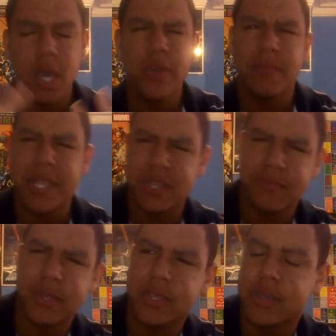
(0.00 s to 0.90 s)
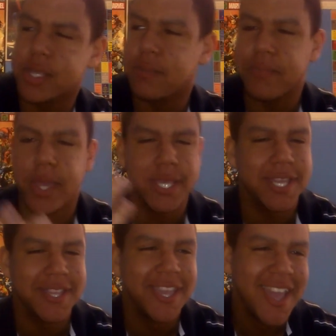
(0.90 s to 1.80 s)
Oh yeah, back to the podcast. So
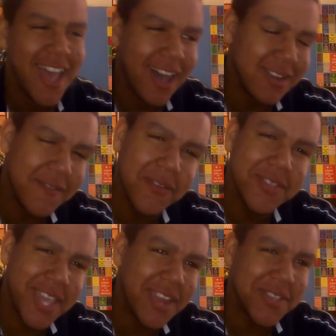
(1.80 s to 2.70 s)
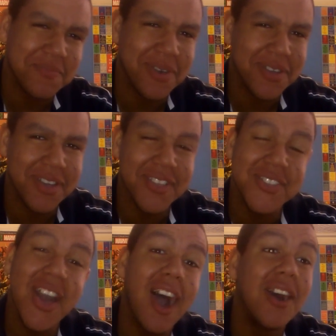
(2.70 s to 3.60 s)
basically, I look forward to getting this
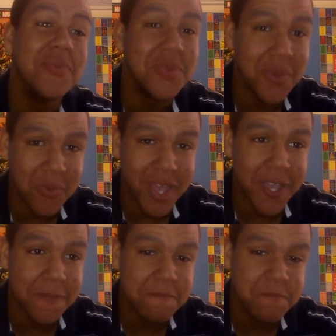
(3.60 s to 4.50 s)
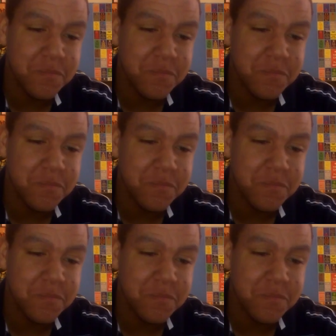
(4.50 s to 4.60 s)
podcast underway.